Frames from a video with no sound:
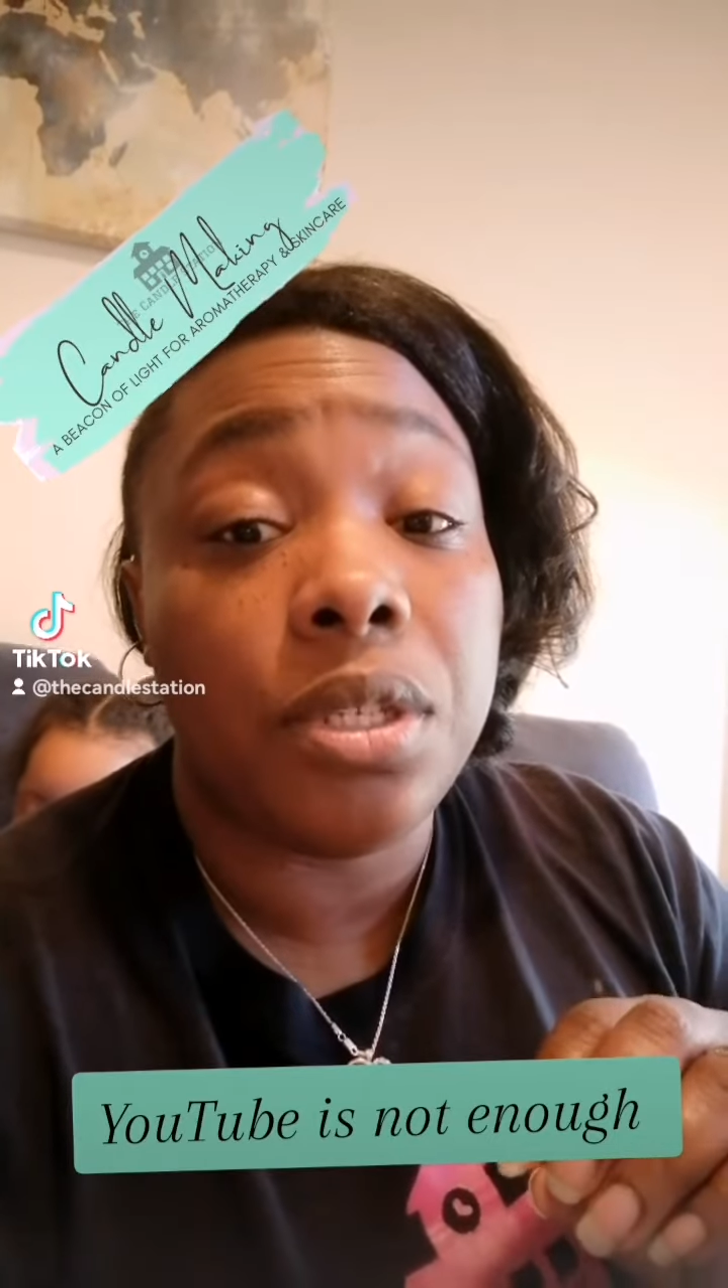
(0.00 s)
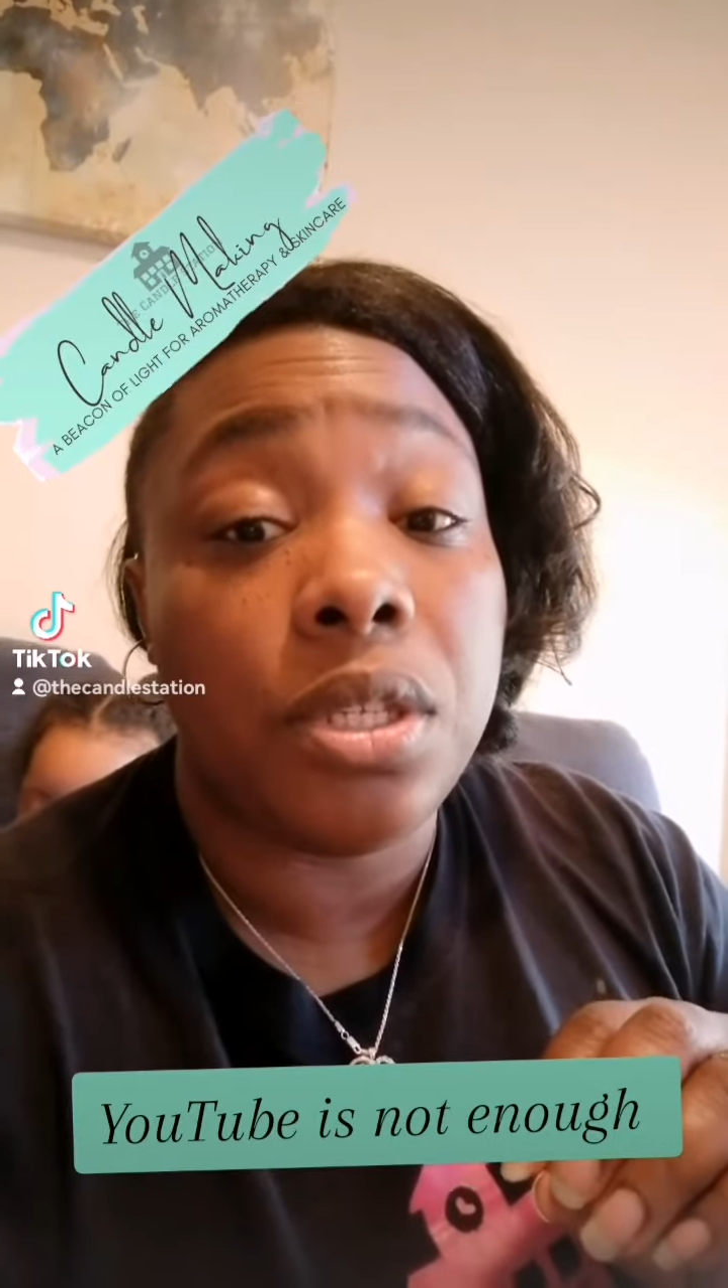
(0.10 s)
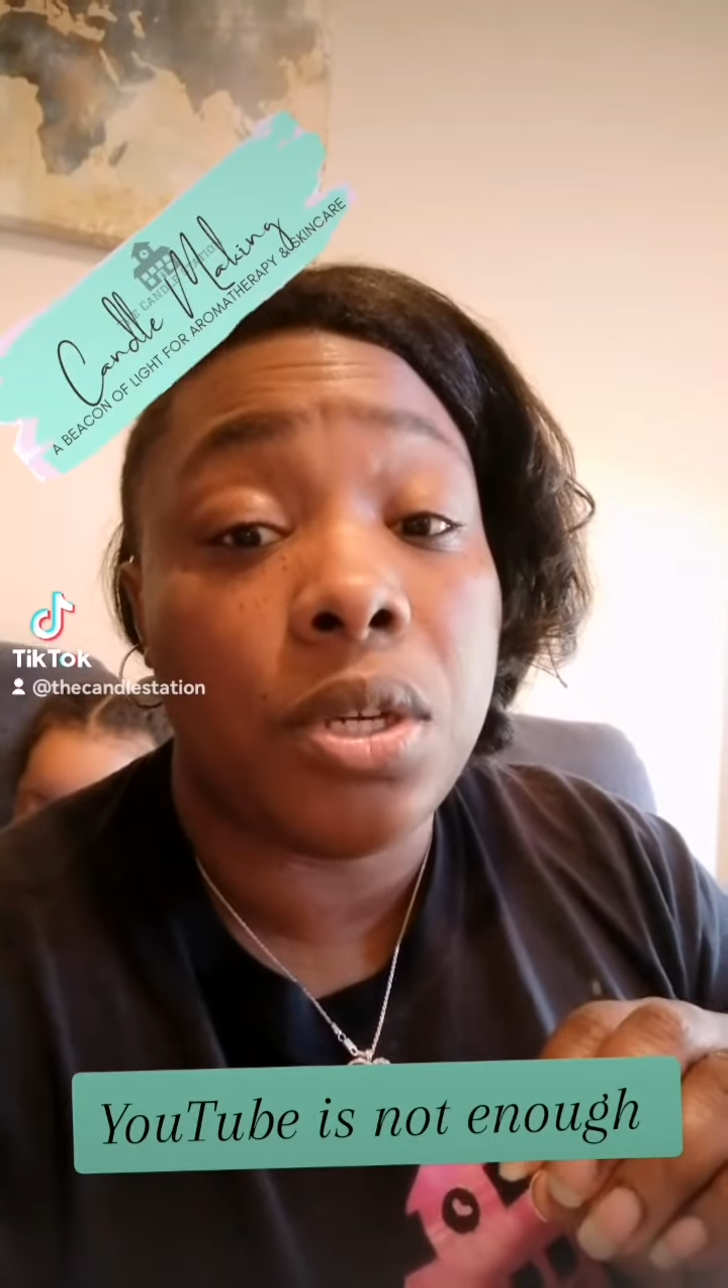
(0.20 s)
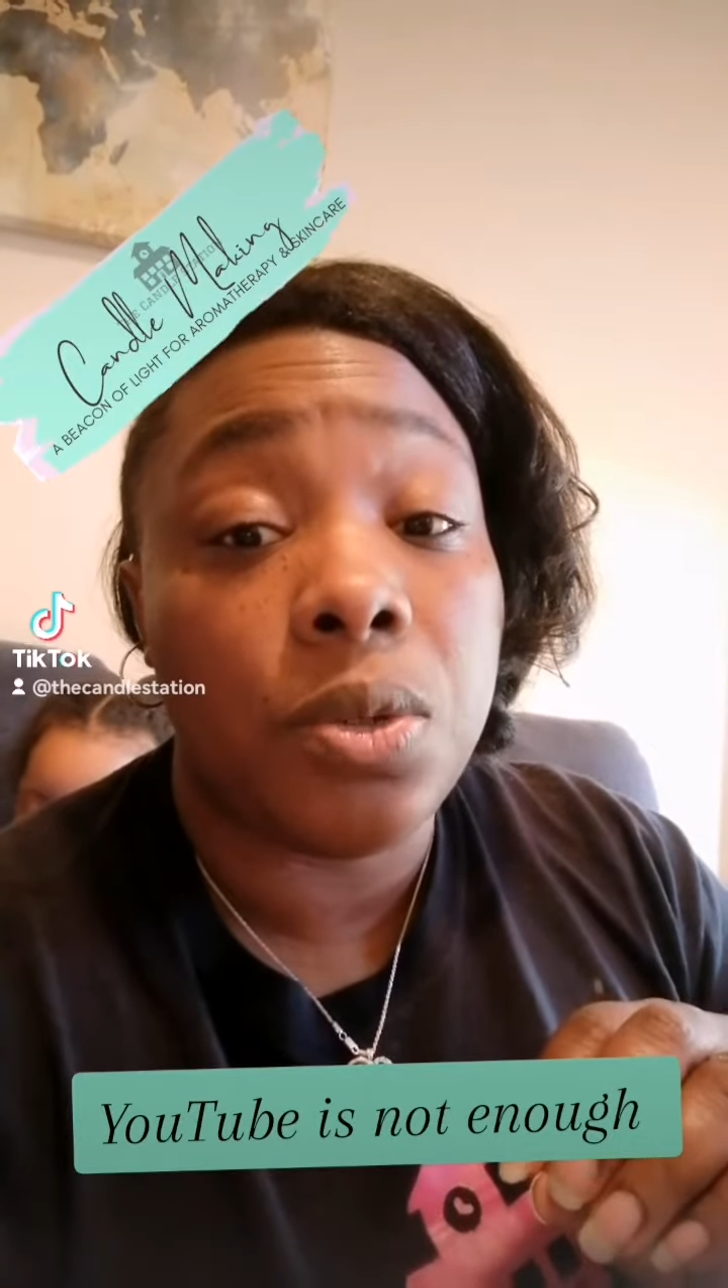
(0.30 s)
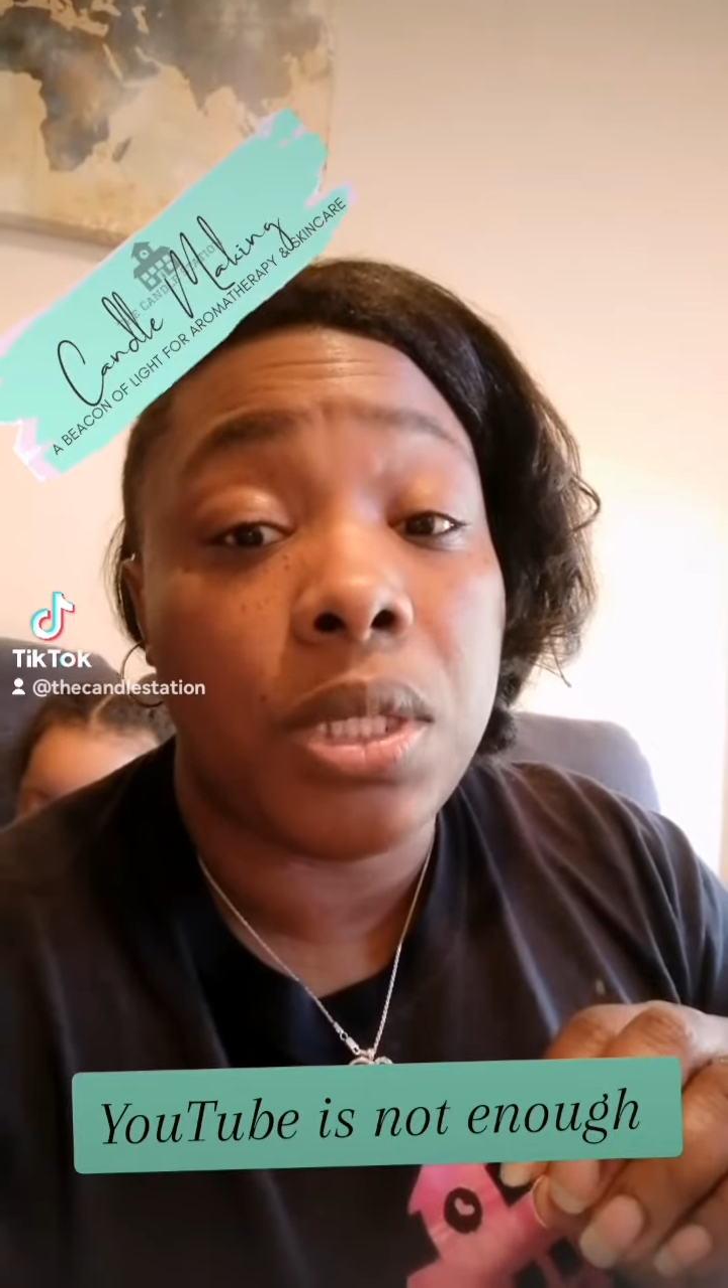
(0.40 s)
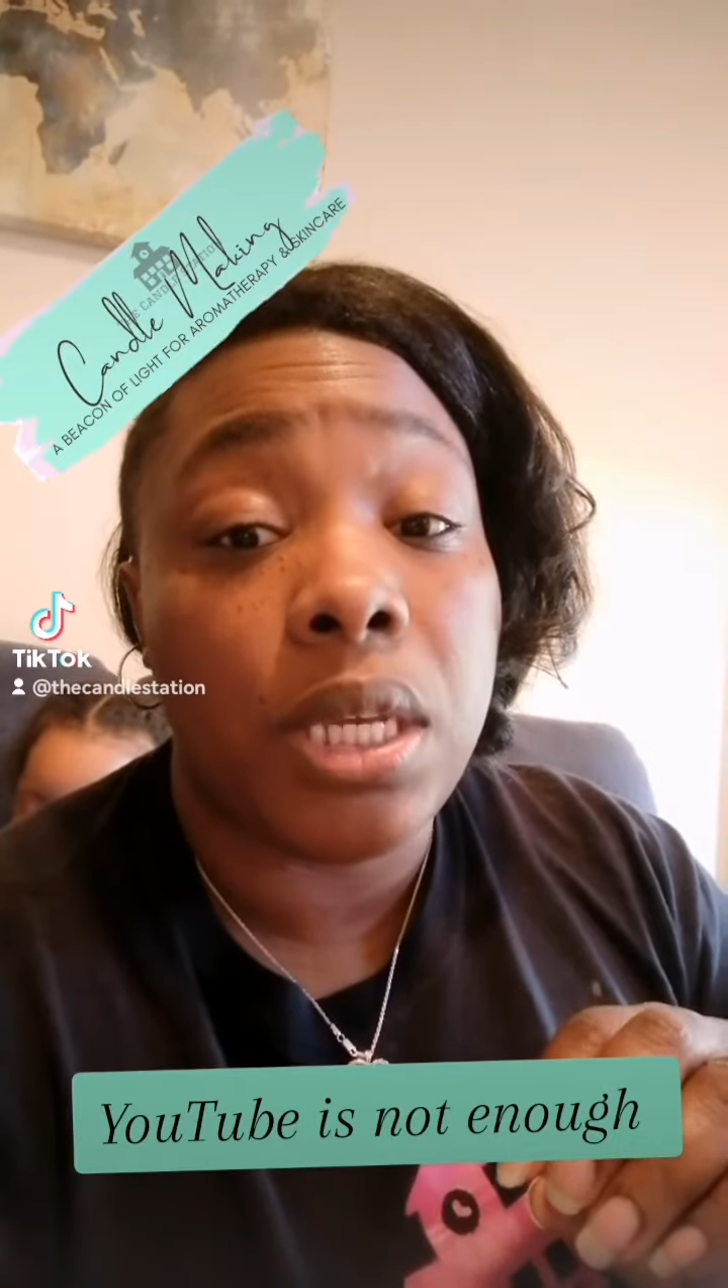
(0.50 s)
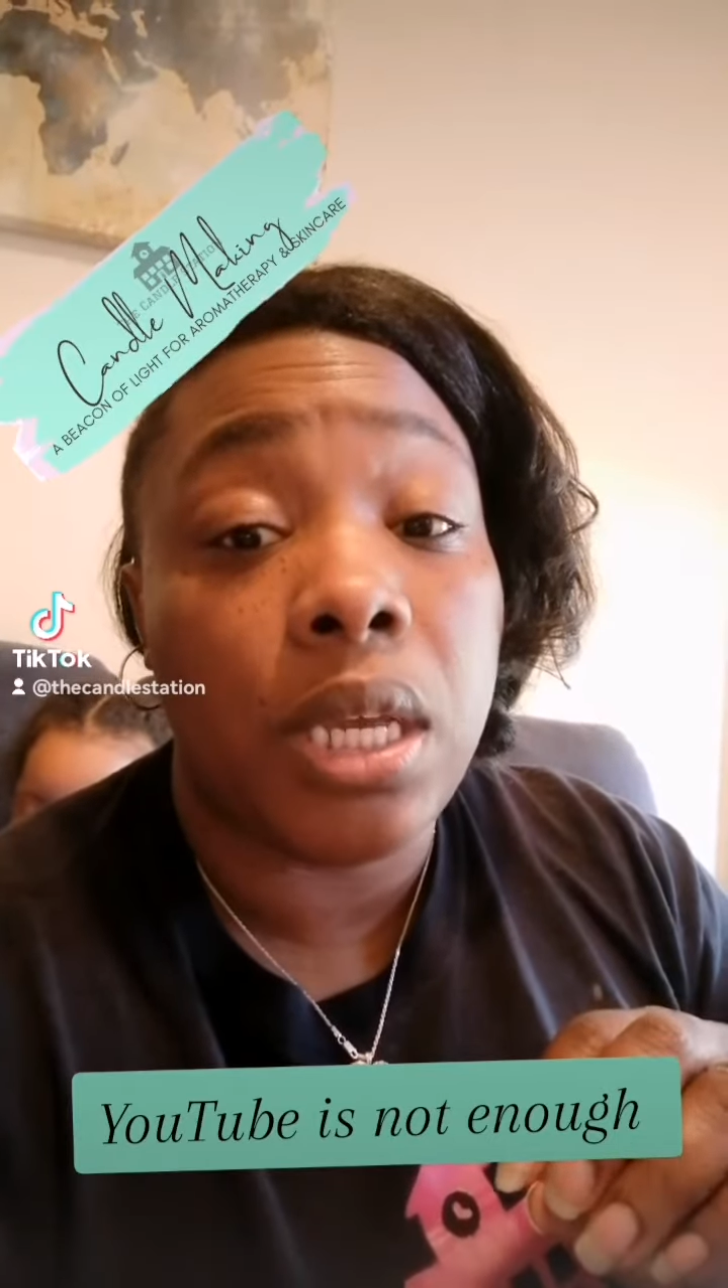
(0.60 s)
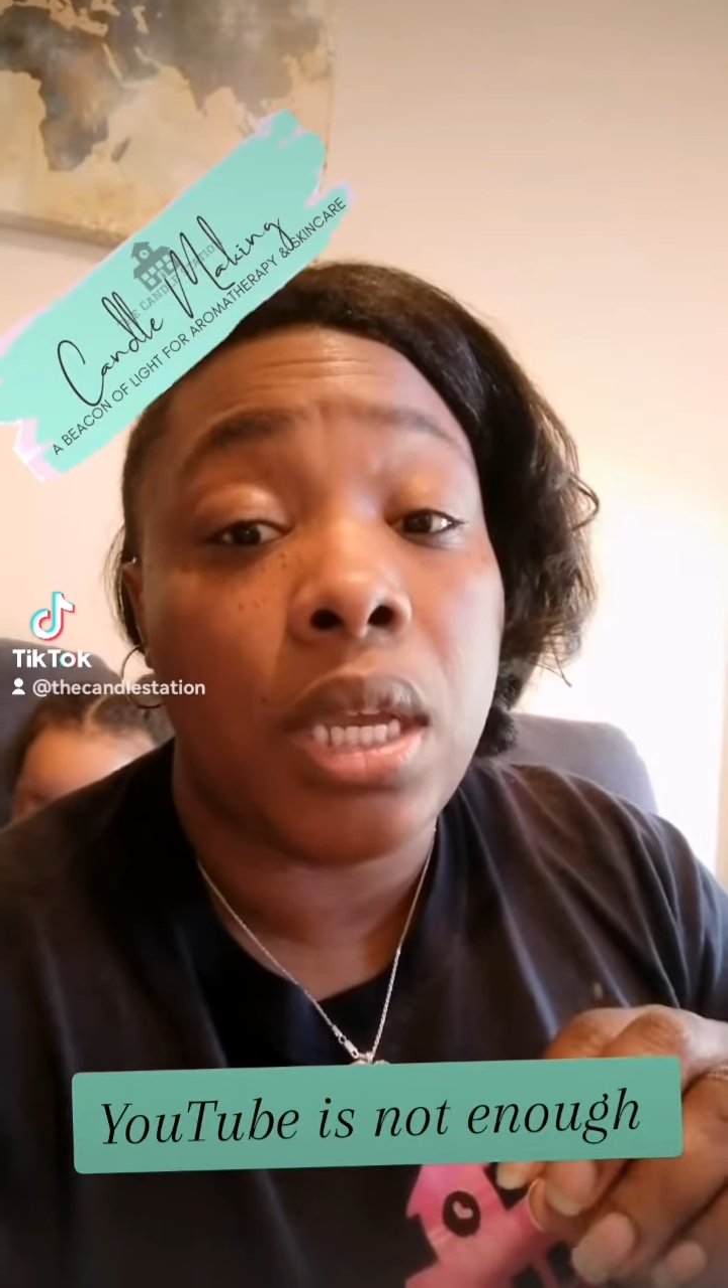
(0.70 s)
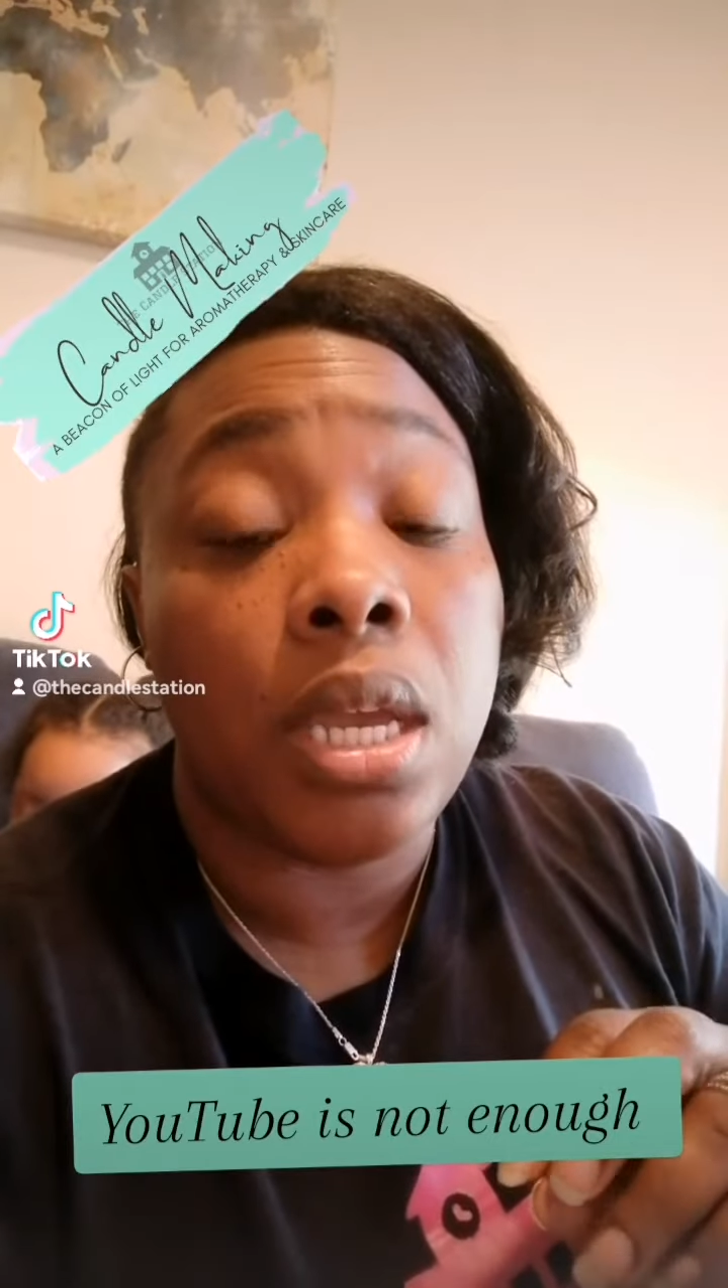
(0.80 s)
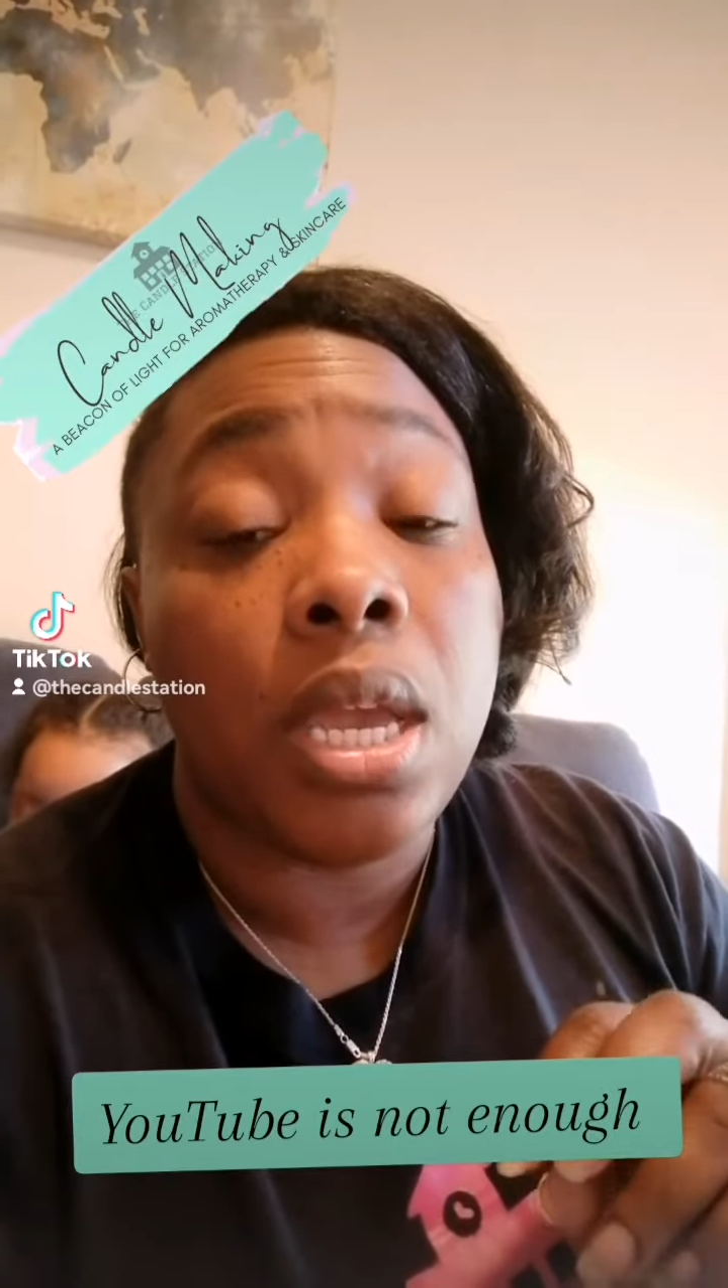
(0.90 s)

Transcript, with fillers: consulting